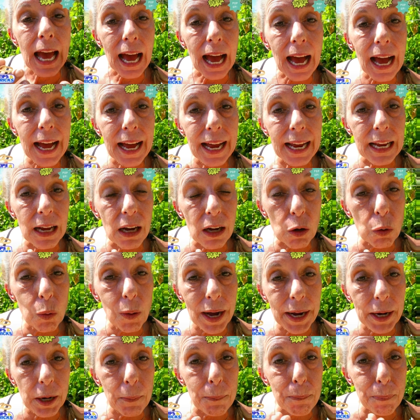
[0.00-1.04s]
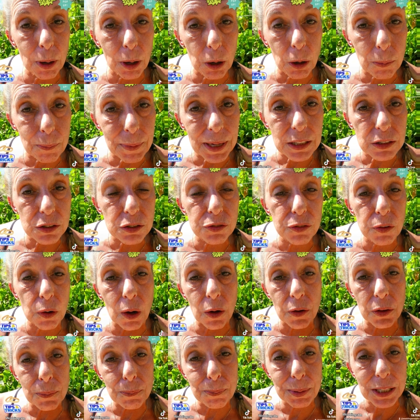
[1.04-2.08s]
I acquire permits for
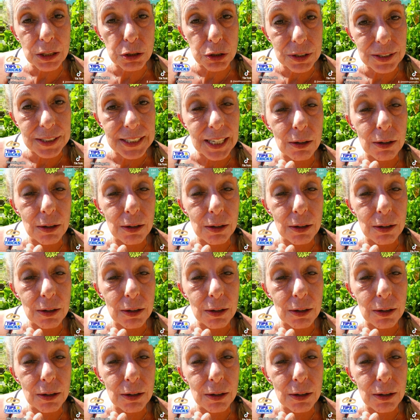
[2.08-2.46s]
all the beaches